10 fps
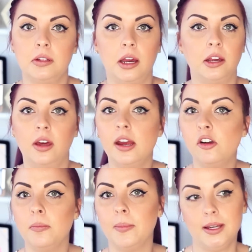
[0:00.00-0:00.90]
Like, they
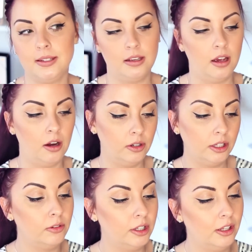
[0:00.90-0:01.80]
are amazing. I
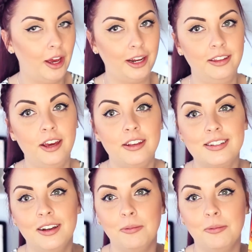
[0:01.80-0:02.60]
really, really like these.